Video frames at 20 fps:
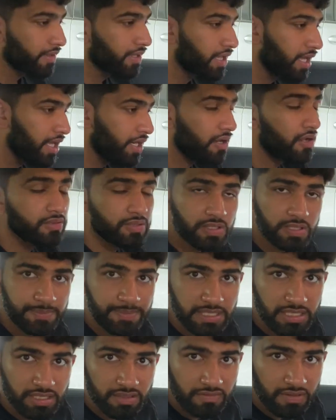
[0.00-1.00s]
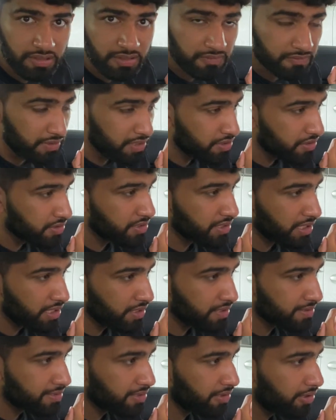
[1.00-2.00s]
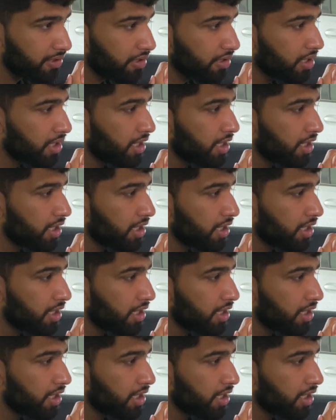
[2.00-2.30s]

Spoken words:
And also, speaking of other features in this car,